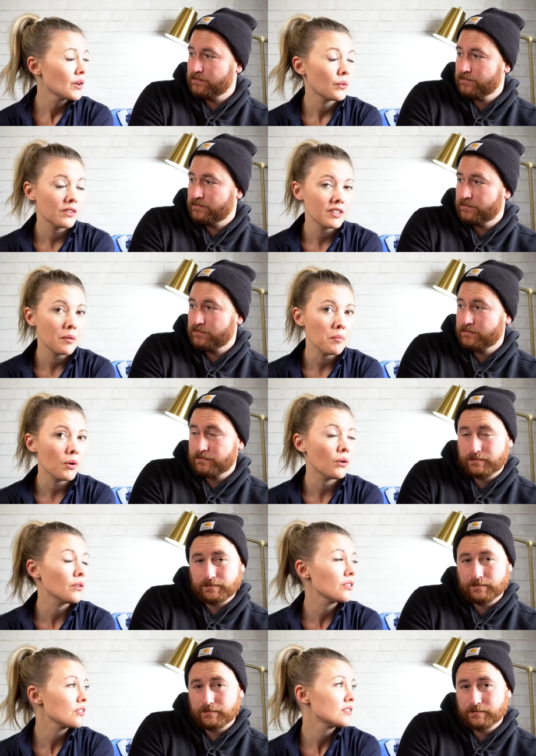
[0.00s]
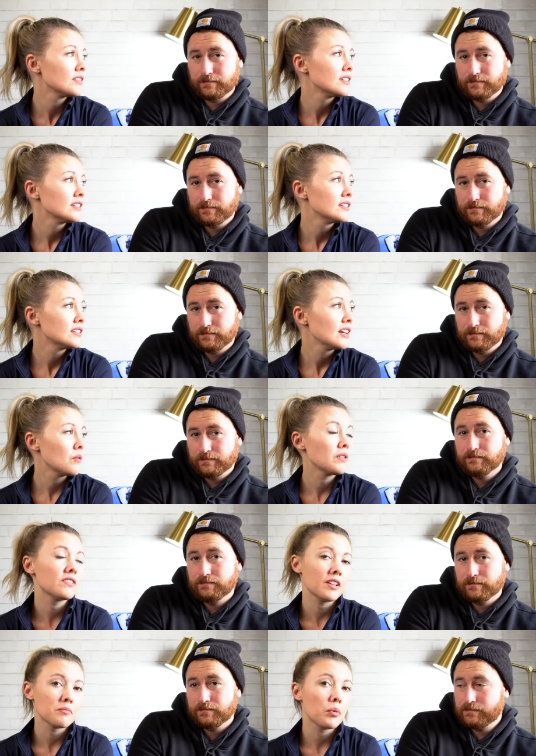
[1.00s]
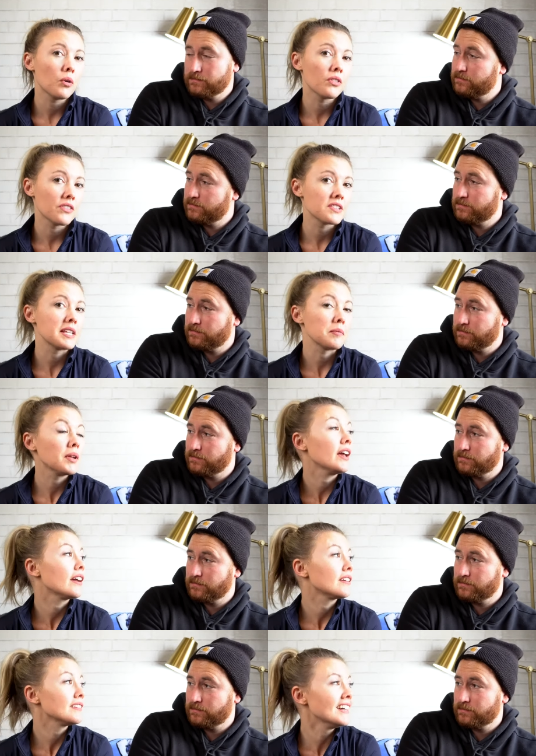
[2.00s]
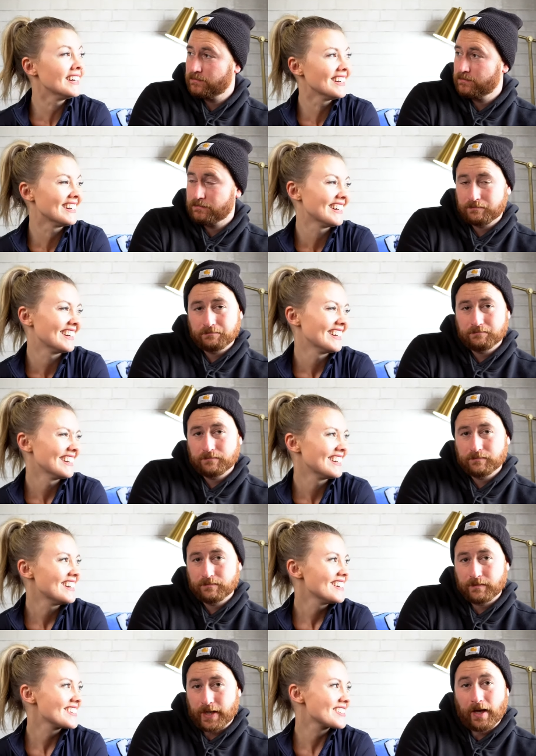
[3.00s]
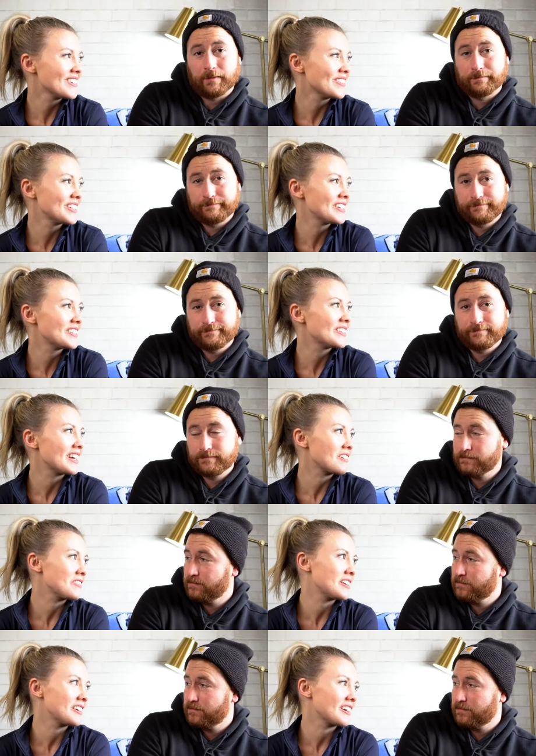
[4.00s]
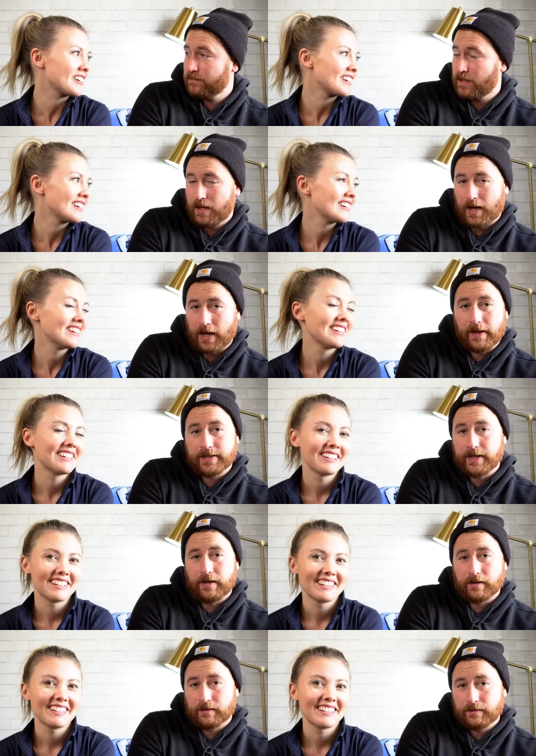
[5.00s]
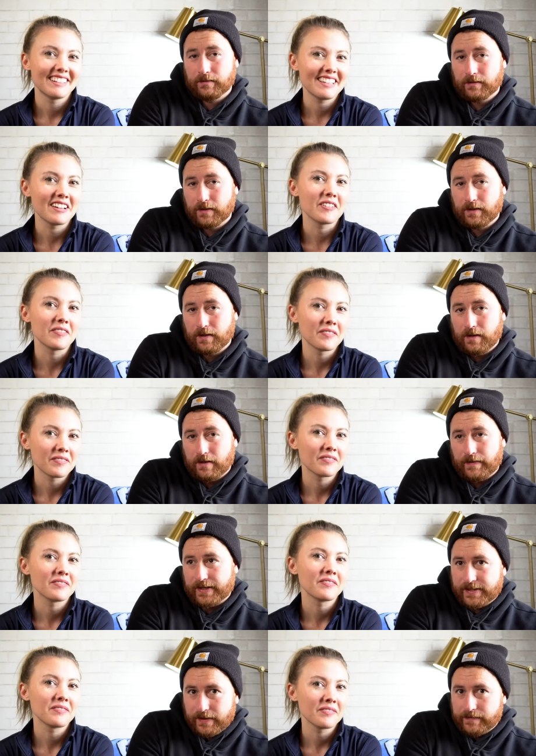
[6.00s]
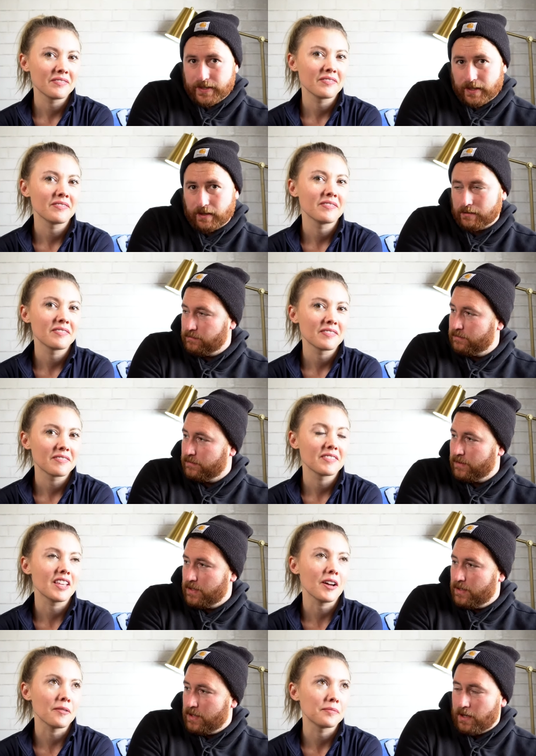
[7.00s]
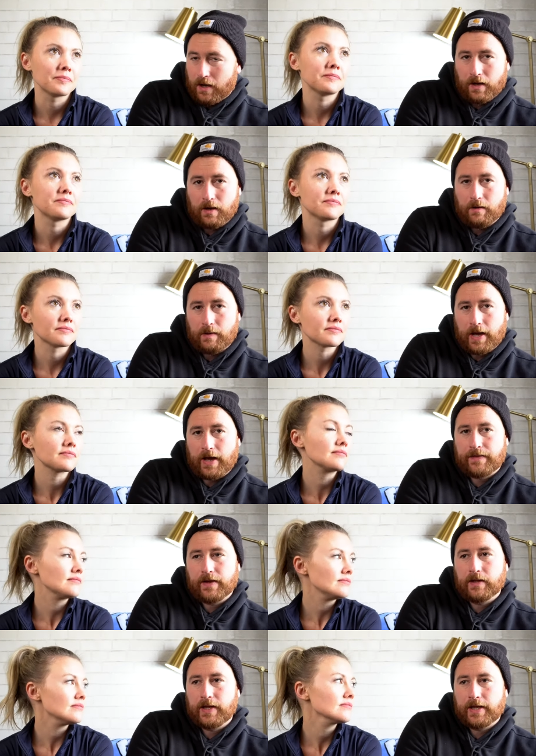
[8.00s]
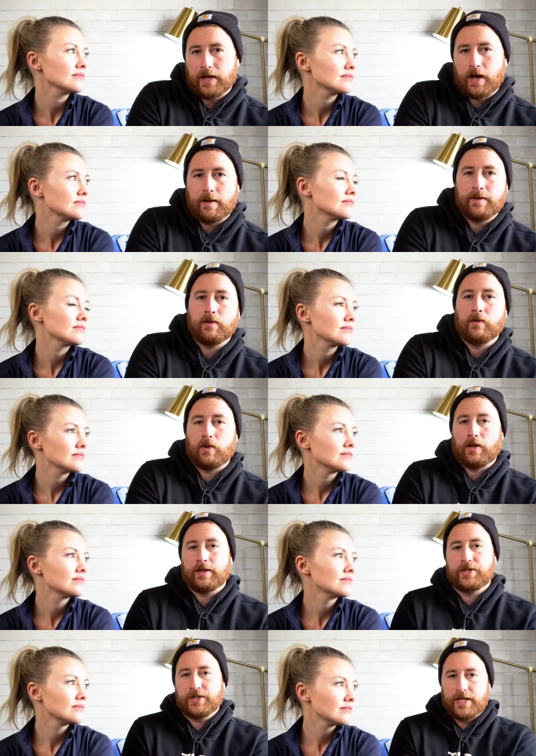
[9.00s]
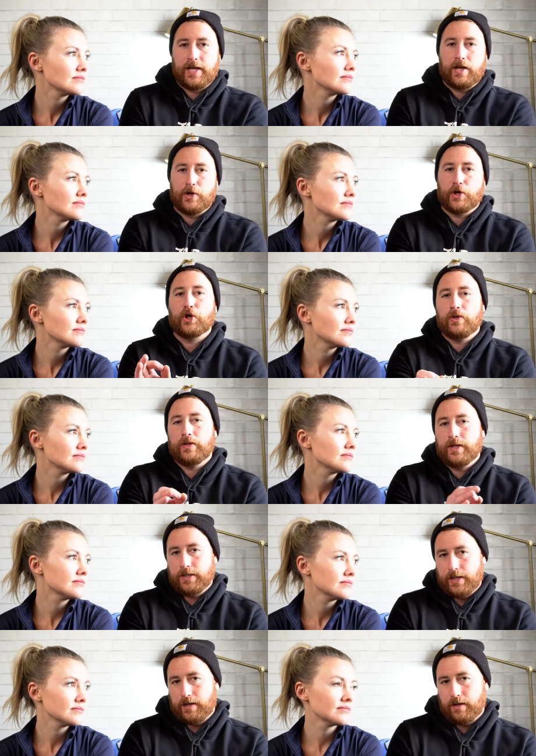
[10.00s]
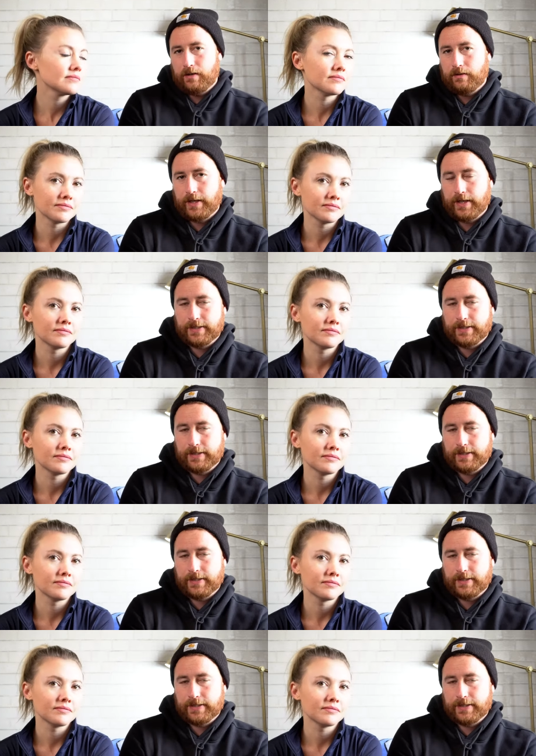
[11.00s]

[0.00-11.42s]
Speaker 1: We've done both. And we've done both in the same day. Yeah. So what do you like better?
Speaker 2: I like dinner.
Speaker 1: Yeah.
Speaker 2: Thanksgiving dinner.
Speaker 1: Yeah.
Speaker 2: Um, I think I like it. I mean, let's just say an earlier dinner.
Speaker 1: Mm-hmm. Like